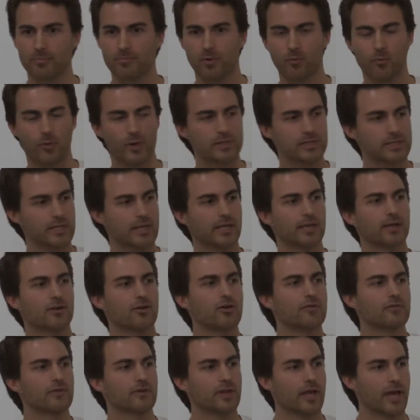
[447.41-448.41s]
But once they get
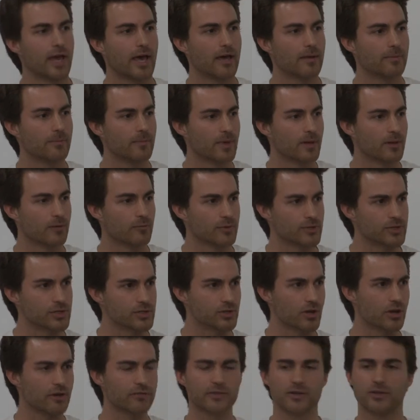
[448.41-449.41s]
over that, which
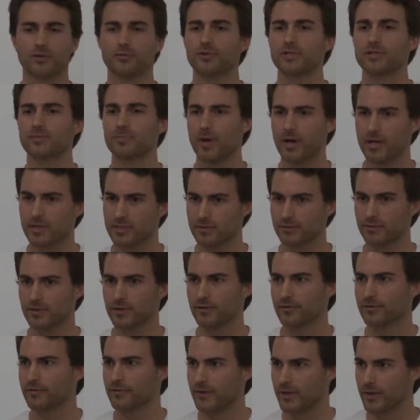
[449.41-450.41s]
is often a response of
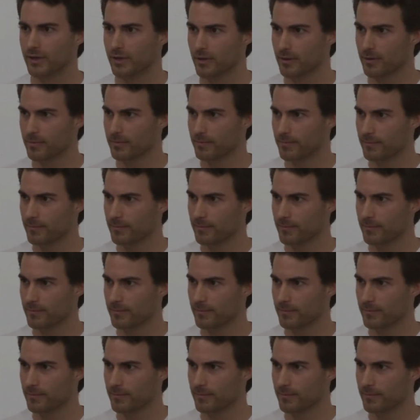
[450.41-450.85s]
their fear,